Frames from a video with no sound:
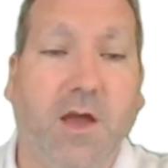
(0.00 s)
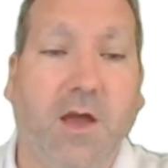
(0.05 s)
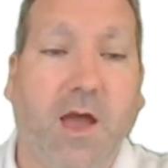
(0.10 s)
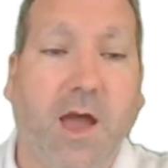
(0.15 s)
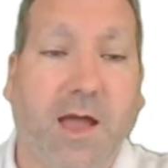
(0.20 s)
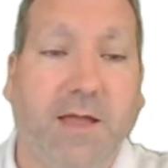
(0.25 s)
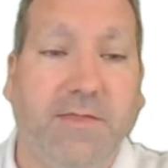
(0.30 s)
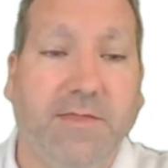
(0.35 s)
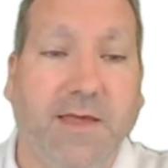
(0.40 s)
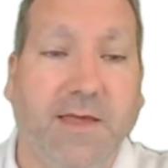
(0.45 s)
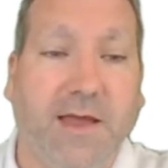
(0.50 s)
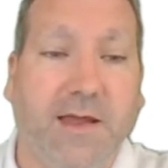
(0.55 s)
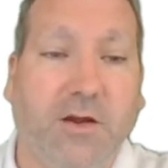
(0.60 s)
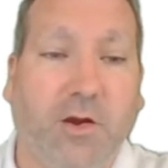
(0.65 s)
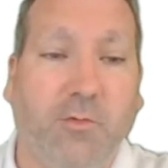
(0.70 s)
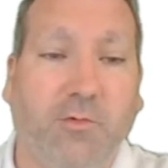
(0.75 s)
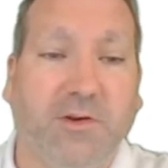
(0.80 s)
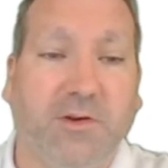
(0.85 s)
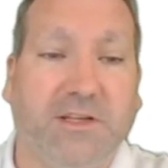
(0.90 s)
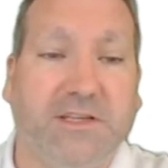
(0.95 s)
and then I
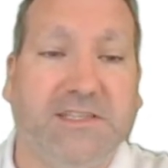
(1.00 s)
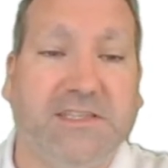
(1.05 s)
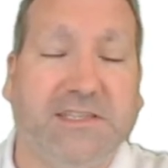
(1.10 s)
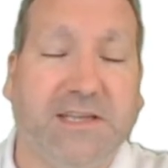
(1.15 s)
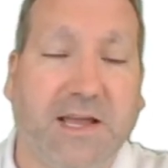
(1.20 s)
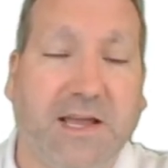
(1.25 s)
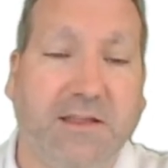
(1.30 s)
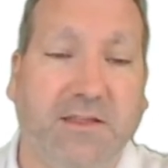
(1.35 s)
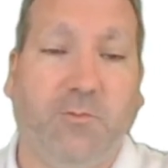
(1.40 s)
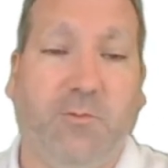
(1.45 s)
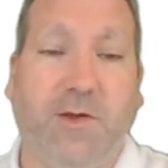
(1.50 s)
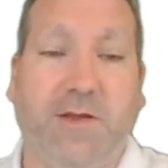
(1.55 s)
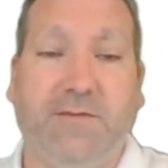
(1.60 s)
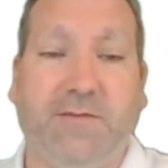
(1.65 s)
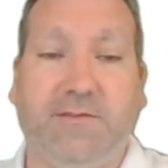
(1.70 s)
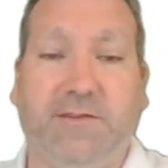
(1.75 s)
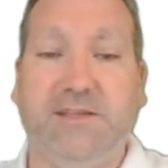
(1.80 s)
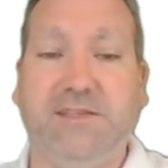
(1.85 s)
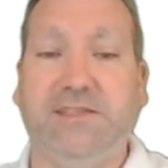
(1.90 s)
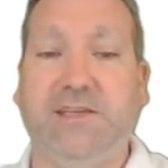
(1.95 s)
want to set the
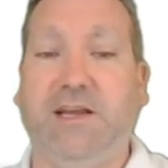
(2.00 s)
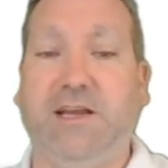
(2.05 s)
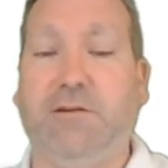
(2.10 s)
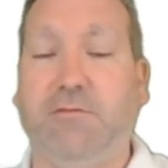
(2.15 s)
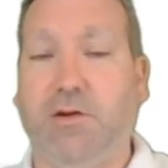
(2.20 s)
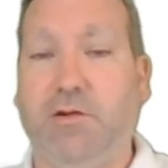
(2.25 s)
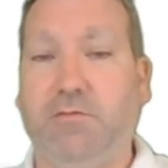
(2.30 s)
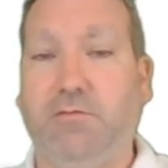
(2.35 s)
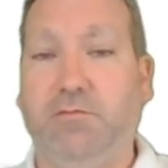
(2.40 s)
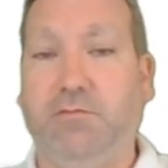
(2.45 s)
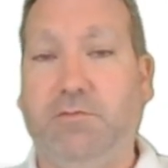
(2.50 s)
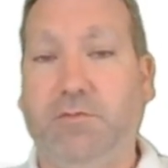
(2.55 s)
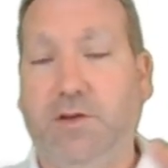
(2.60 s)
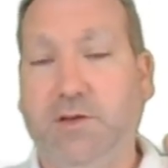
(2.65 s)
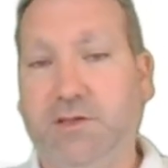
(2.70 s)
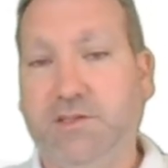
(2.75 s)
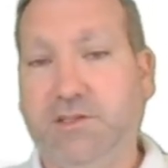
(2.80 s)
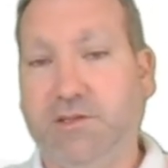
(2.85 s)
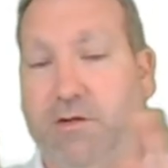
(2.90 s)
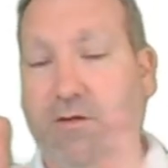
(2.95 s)
width to 0.
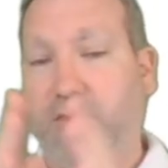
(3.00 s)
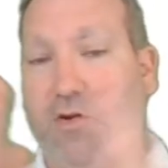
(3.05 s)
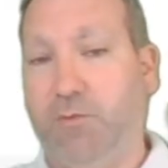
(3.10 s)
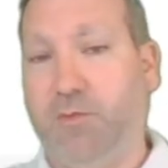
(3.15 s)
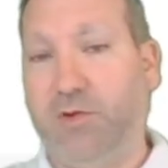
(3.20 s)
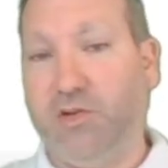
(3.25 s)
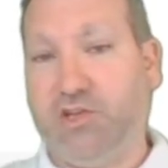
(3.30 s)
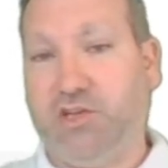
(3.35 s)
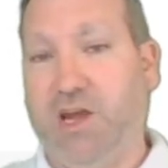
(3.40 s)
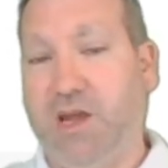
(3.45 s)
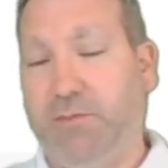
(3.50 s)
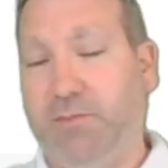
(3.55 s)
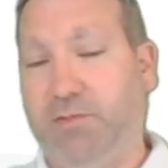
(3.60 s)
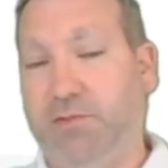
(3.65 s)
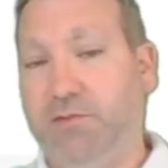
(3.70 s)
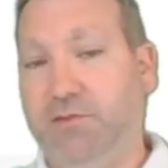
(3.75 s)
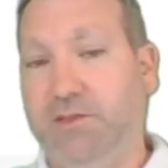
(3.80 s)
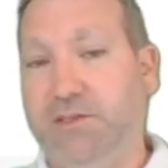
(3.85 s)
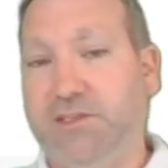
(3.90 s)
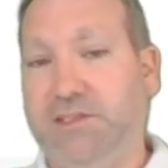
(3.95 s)
So I've got my shape,
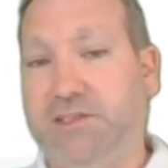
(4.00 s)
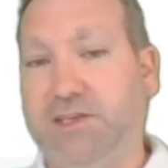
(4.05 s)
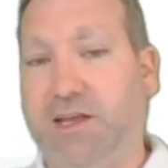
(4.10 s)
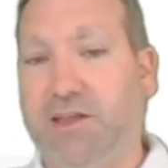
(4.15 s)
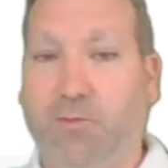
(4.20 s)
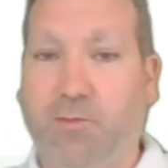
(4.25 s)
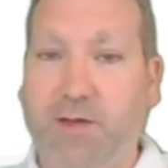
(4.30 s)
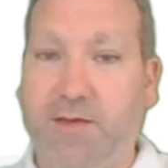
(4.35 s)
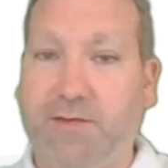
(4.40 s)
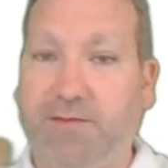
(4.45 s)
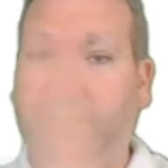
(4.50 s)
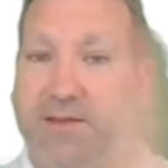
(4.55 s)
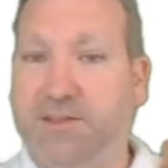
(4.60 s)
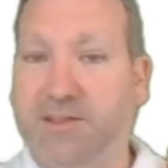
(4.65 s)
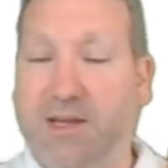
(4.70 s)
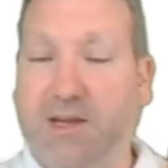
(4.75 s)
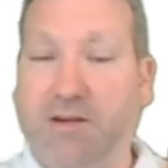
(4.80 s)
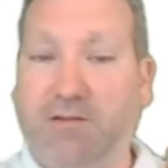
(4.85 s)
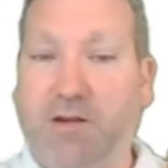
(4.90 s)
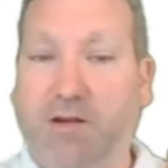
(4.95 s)
set the width to
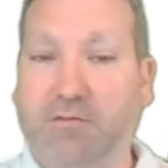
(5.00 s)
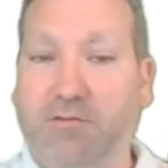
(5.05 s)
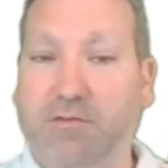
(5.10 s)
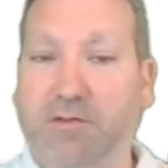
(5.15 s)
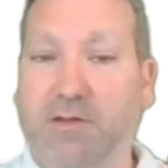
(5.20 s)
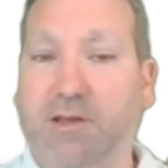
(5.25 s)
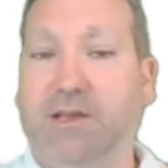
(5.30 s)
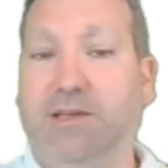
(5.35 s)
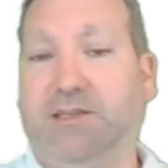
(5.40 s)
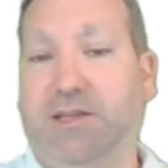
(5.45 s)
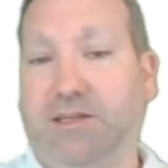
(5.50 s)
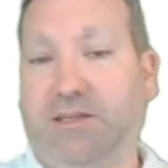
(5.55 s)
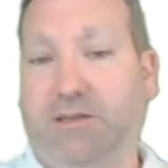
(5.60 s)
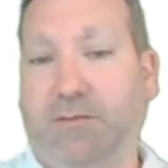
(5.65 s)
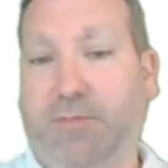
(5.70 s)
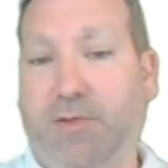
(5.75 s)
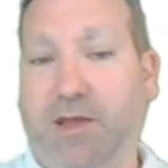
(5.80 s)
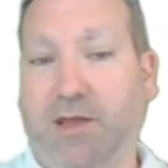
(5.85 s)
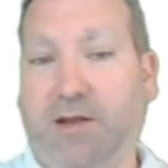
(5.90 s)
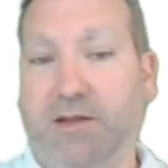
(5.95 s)
0, it's
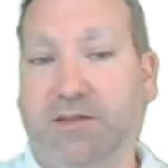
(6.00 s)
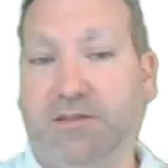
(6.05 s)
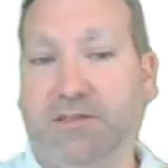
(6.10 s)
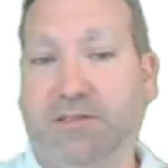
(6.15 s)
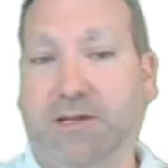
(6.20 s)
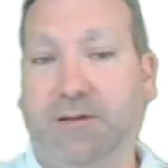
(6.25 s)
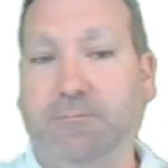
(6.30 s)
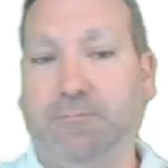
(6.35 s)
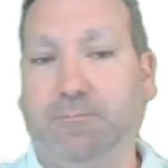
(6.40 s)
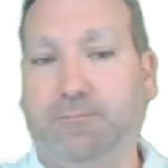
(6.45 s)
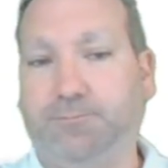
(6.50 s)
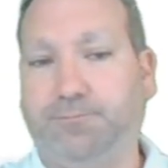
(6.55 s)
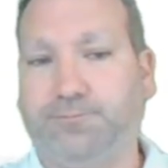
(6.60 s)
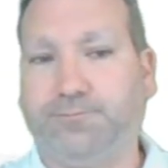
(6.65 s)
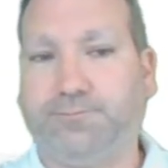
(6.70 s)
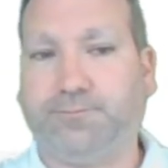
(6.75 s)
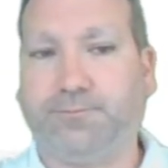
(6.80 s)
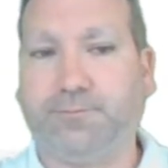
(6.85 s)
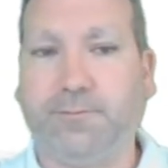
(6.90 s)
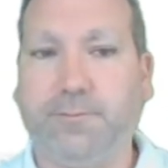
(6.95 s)
disappeared, hasn't it?
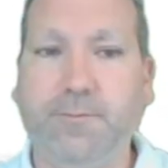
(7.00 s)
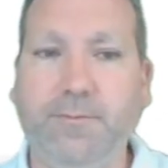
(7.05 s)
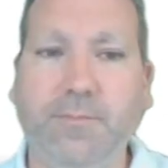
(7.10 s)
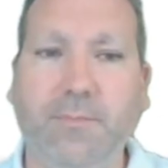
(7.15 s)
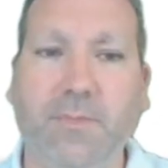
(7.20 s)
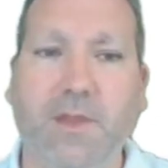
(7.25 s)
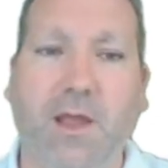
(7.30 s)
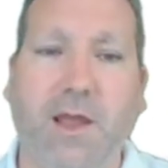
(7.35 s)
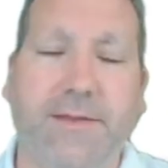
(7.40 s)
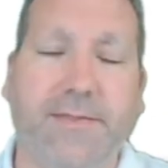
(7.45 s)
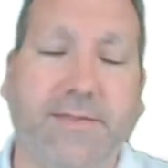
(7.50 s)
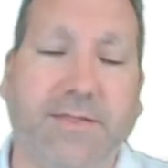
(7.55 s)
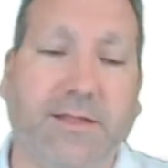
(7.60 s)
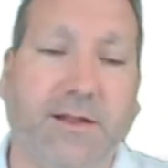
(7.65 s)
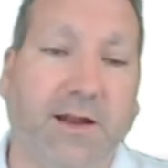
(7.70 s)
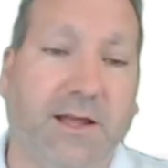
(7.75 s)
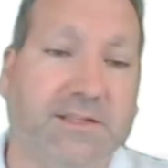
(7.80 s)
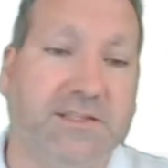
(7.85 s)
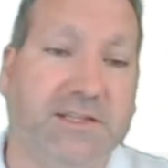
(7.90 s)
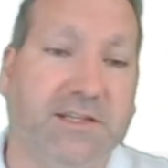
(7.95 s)
And then the
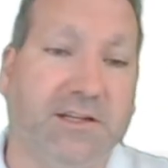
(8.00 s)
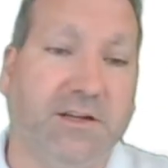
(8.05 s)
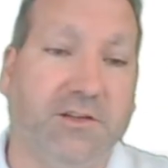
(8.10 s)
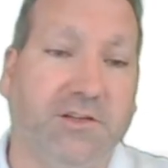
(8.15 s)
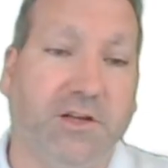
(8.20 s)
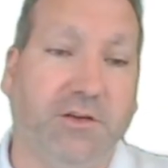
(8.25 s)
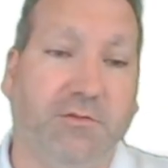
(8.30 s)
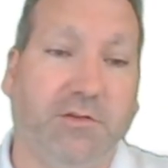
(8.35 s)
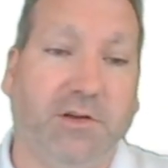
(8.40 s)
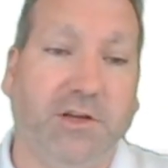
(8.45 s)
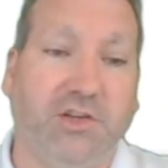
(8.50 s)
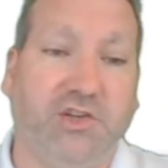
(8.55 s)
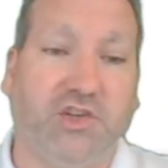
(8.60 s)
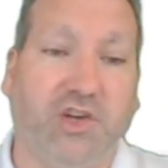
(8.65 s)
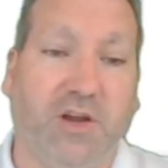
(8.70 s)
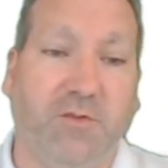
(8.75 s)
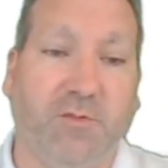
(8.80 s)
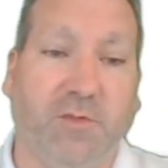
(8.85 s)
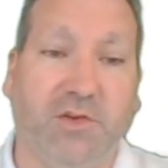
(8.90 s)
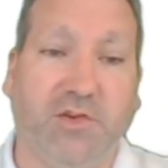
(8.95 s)
last thing I do is
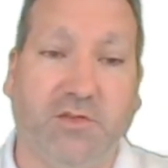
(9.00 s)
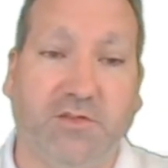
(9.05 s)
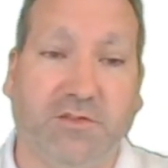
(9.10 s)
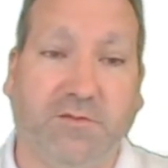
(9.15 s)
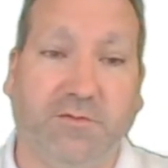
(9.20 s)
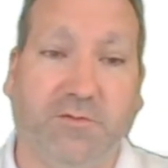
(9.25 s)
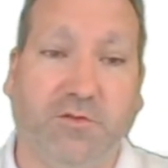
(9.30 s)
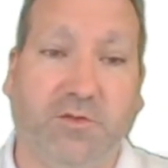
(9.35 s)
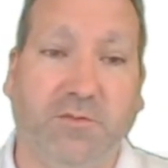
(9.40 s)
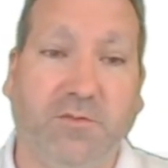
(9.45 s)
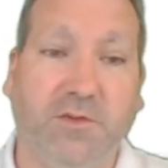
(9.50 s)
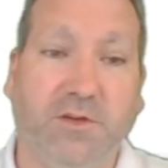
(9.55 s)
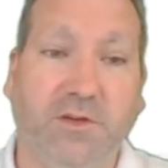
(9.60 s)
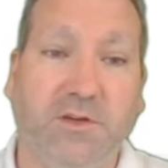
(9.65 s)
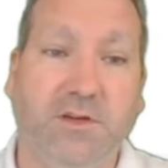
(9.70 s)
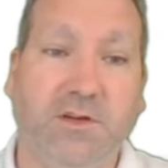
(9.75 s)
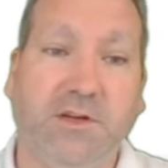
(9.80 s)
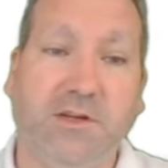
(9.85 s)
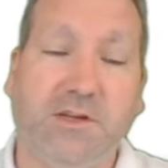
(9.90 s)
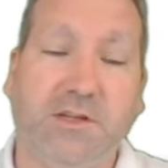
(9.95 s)
show my user form.
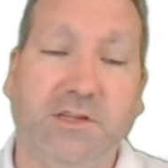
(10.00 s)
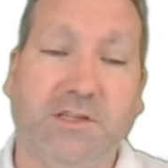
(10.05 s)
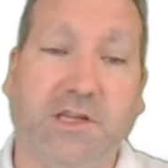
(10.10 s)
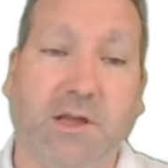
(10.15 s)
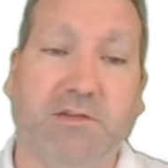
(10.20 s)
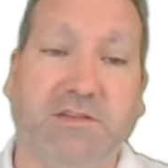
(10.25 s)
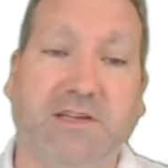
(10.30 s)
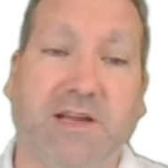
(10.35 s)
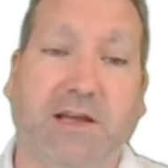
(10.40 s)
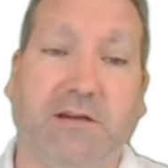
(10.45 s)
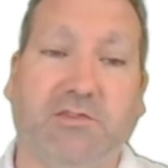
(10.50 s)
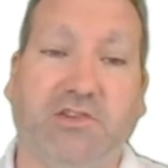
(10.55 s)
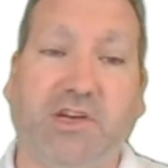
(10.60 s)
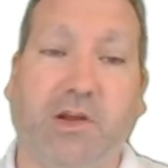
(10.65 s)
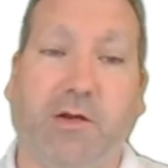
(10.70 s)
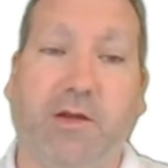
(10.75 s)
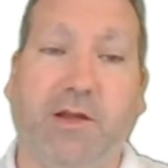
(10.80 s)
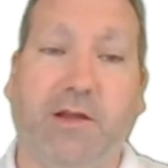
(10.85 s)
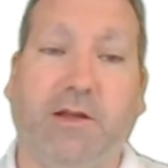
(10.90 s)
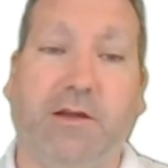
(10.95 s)
So it's now
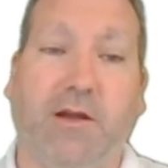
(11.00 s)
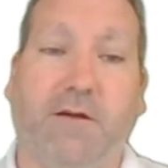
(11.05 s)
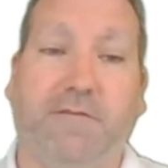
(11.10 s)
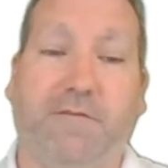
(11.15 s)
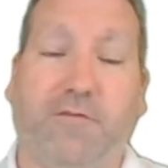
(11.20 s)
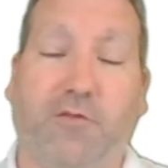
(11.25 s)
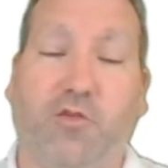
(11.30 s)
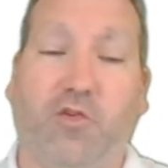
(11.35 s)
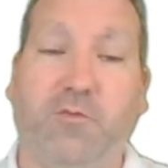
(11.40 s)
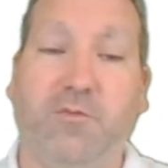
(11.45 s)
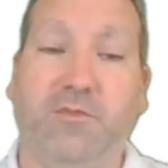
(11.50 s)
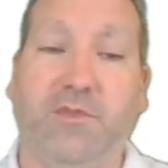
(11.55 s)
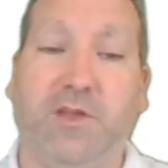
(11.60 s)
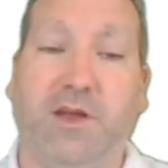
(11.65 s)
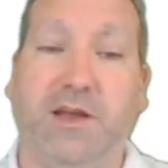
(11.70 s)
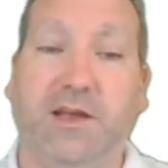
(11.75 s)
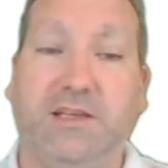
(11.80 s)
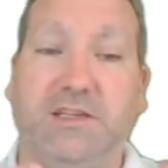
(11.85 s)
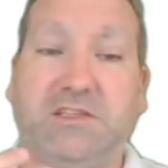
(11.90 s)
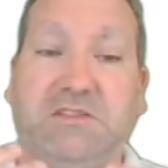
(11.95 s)
showing a form that
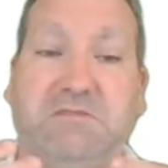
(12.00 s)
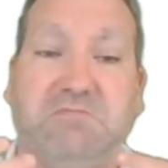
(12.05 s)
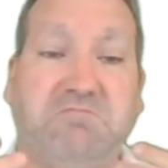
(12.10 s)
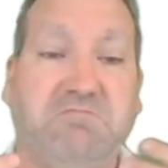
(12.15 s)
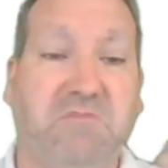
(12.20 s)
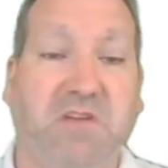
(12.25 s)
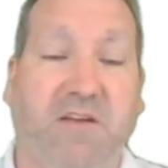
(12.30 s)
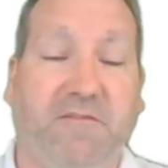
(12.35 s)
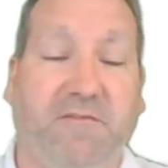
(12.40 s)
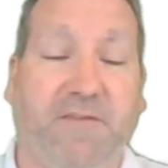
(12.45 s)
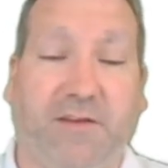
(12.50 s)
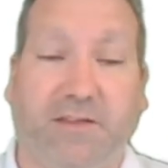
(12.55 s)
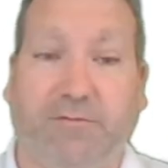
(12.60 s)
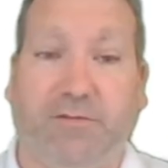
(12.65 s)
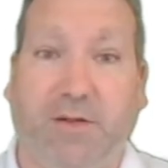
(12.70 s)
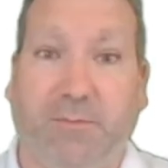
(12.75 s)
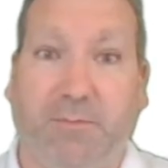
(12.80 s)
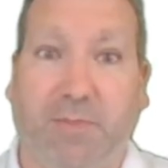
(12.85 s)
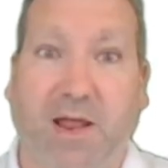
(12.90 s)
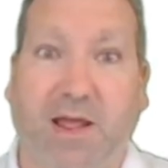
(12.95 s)
is
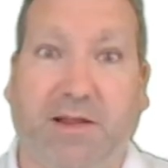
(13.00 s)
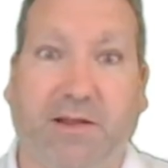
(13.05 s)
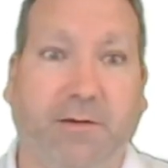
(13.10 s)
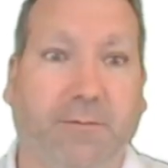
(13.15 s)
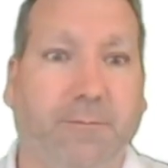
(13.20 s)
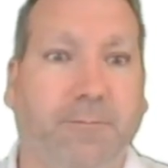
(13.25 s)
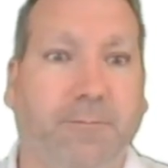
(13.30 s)
effectively blank.